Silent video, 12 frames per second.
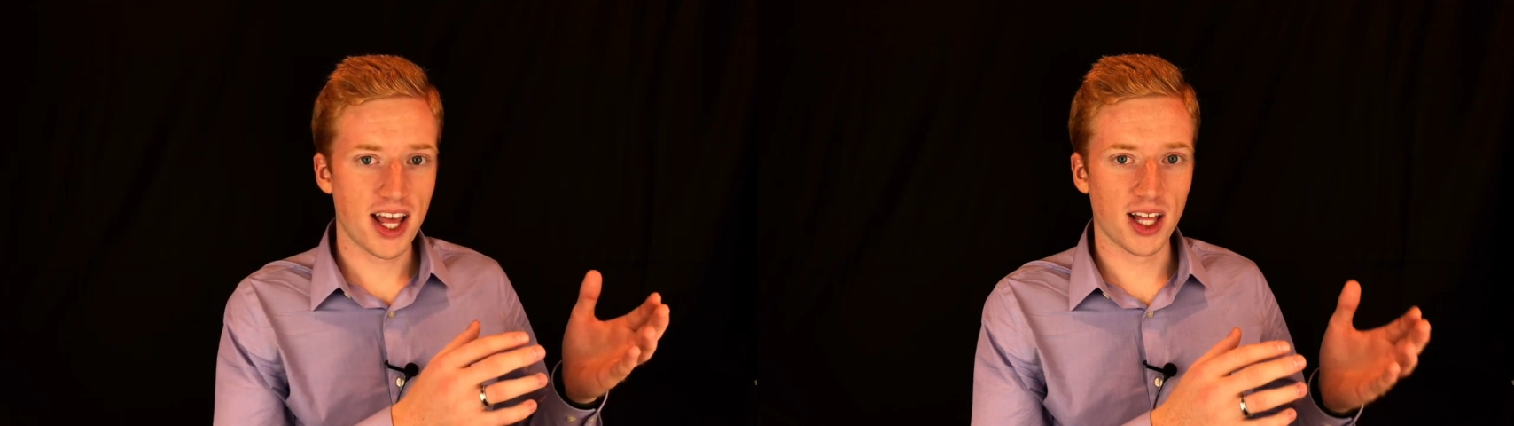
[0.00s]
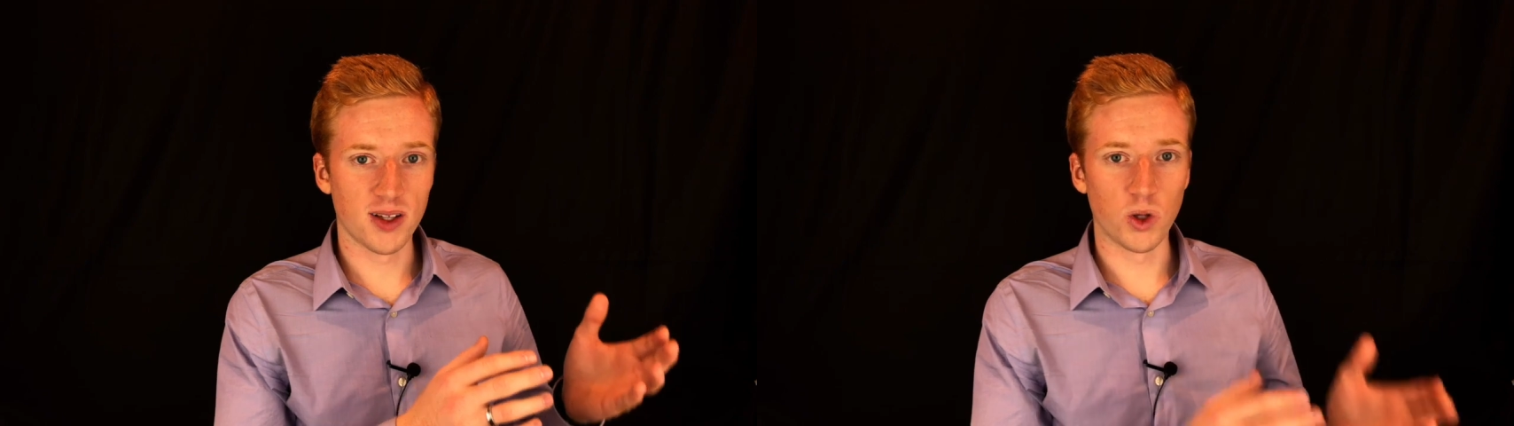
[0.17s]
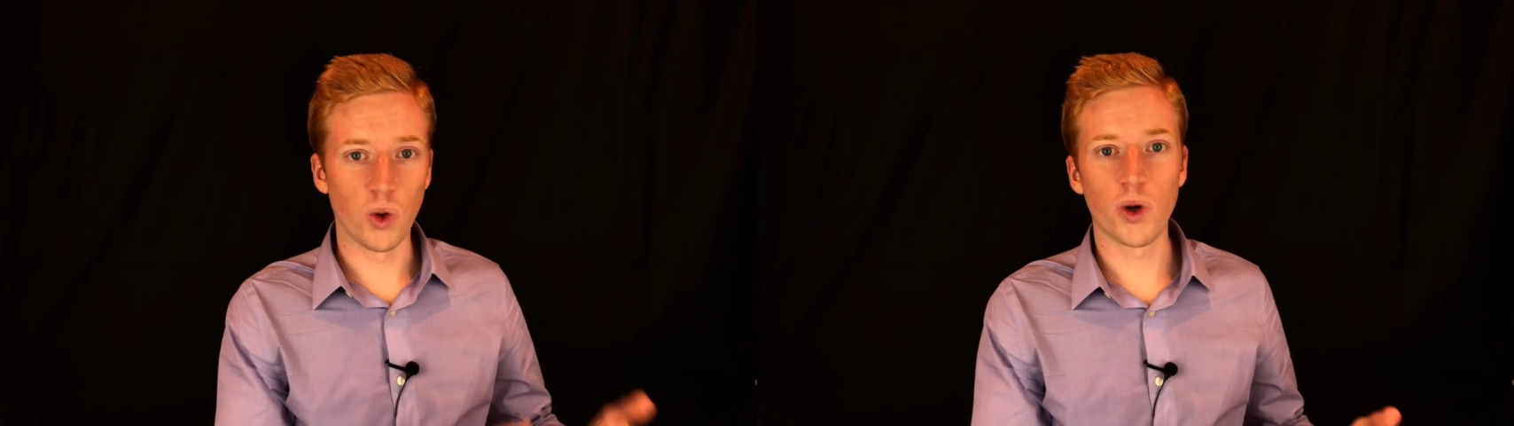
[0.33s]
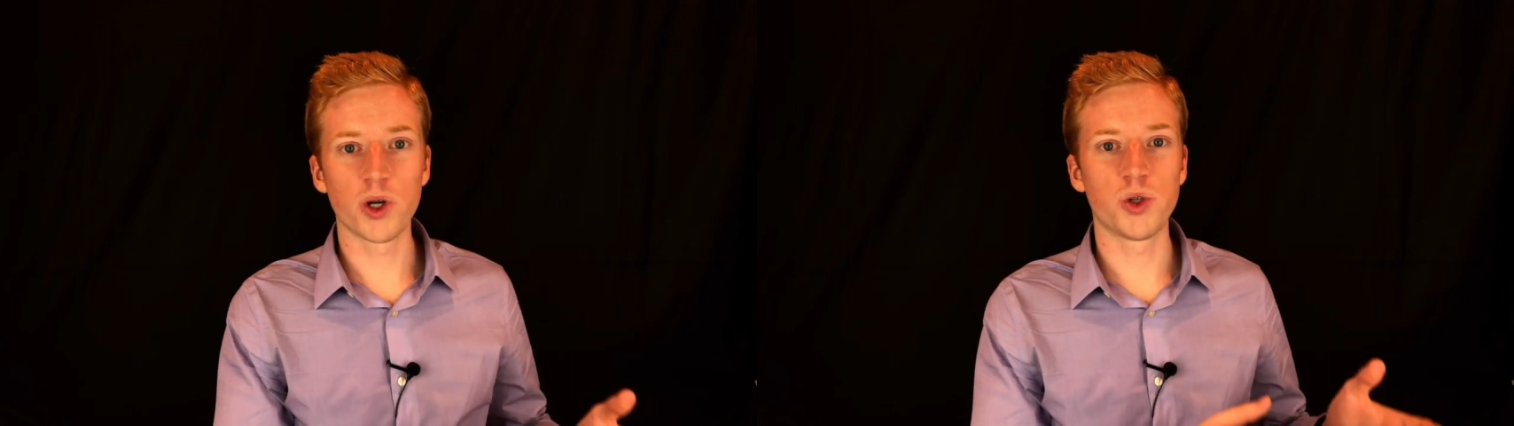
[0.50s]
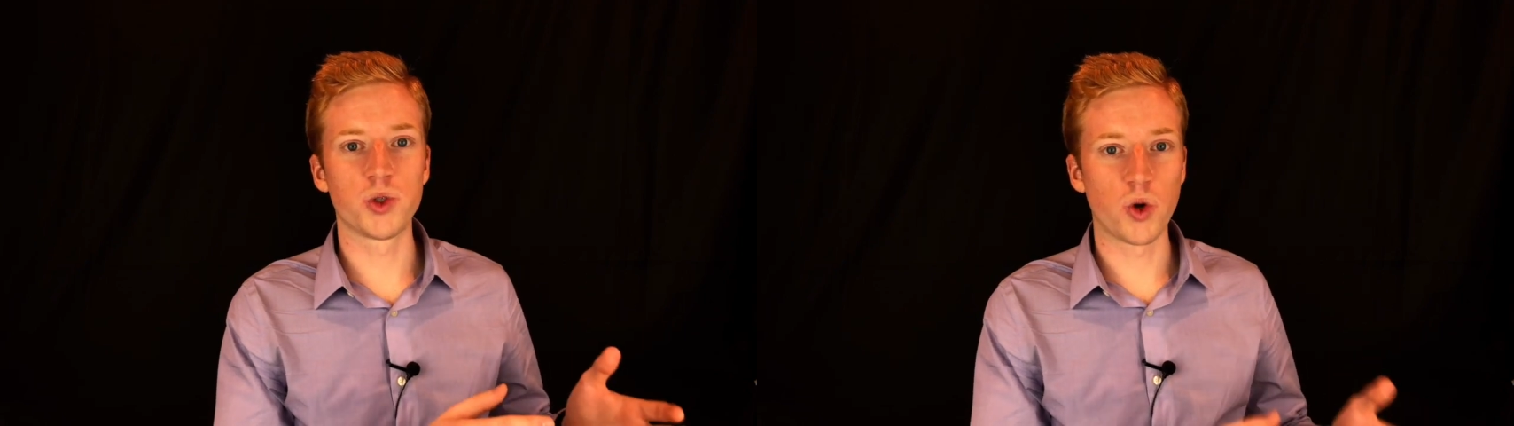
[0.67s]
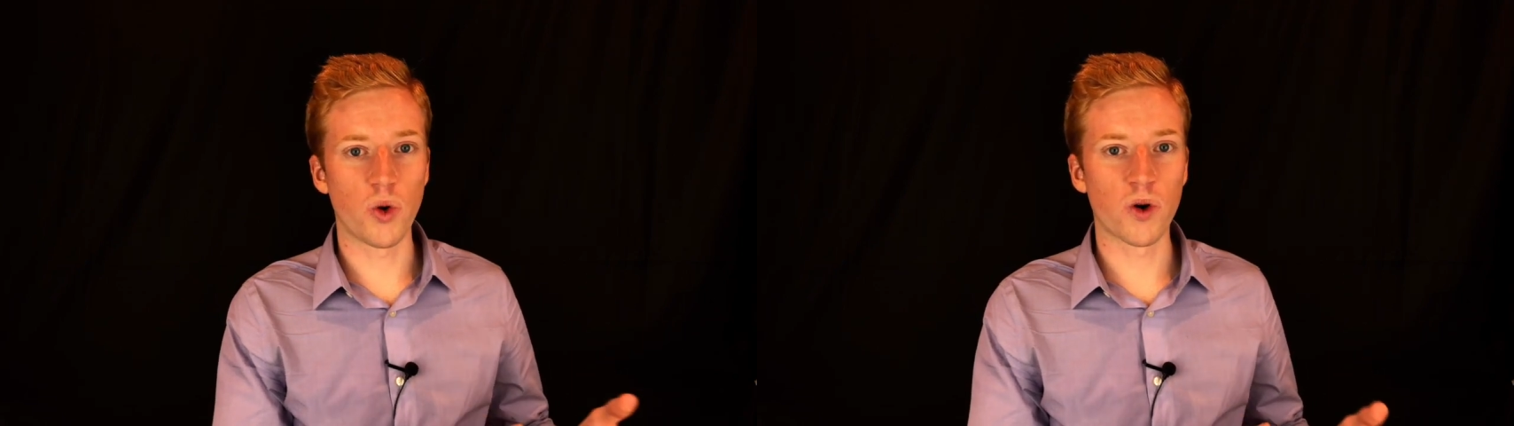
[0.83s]
a
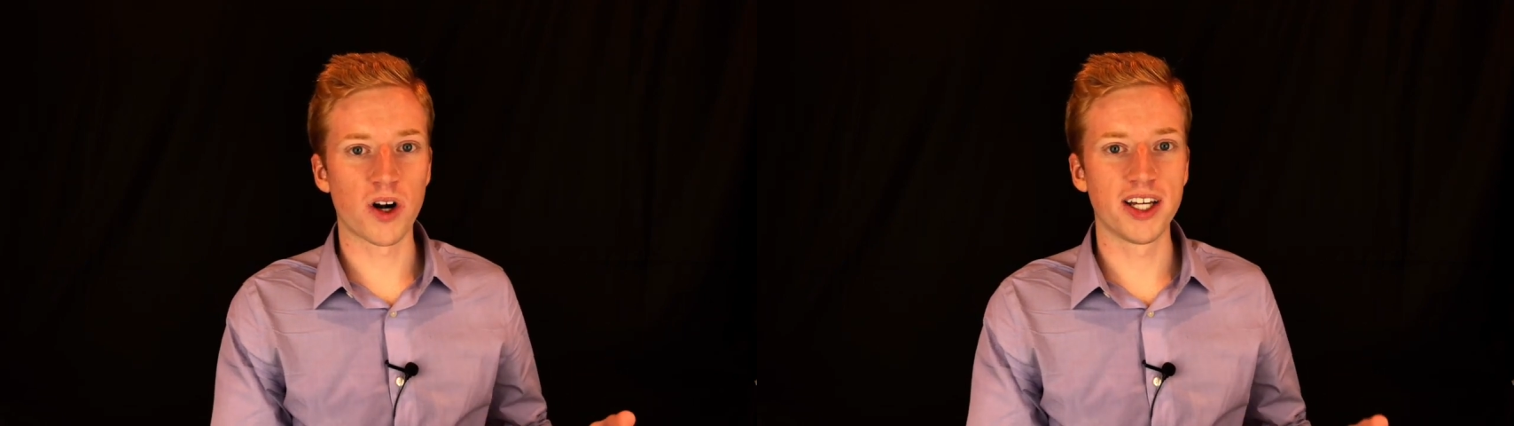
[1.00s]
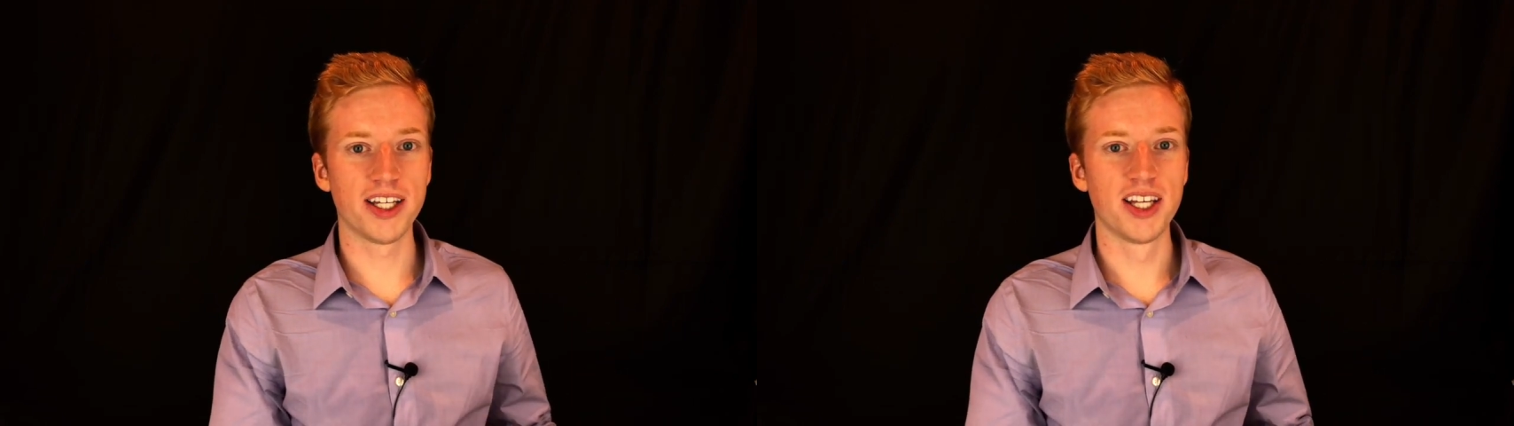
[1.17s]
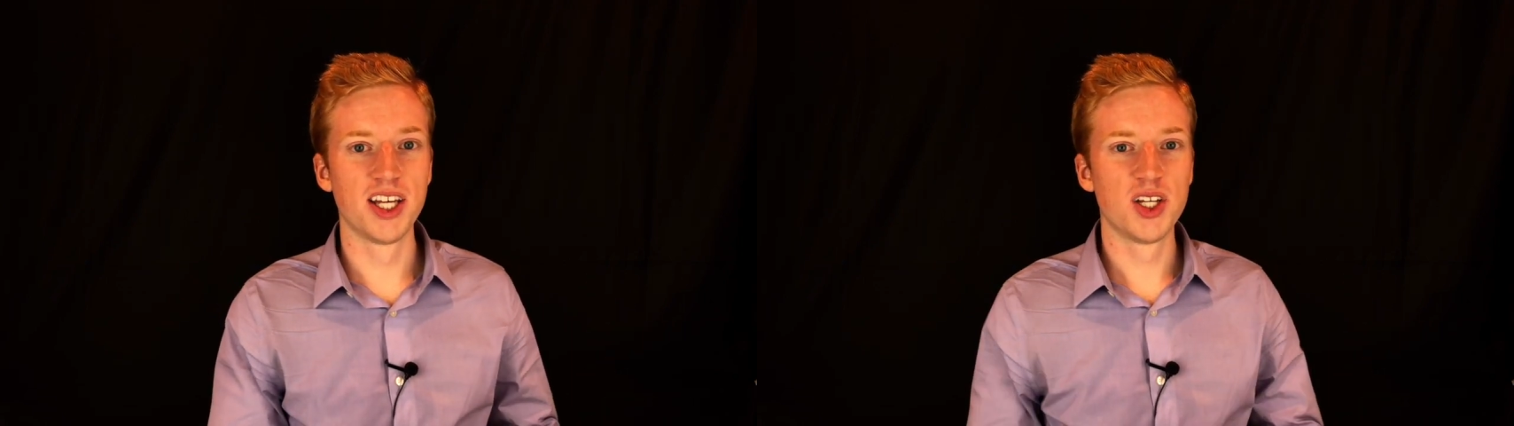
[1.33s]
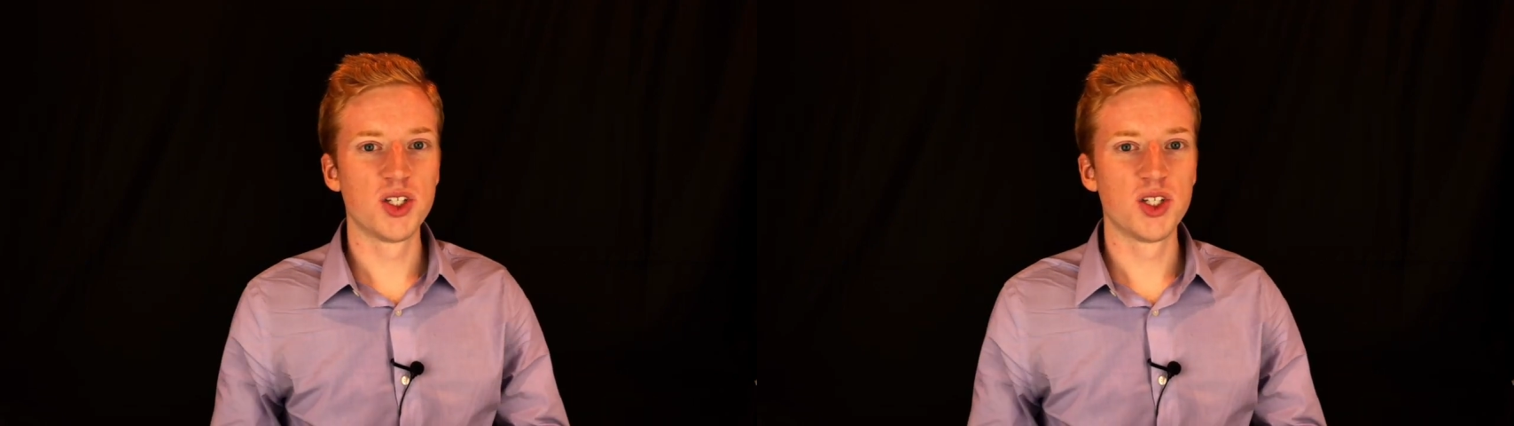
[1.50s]
loyal Tory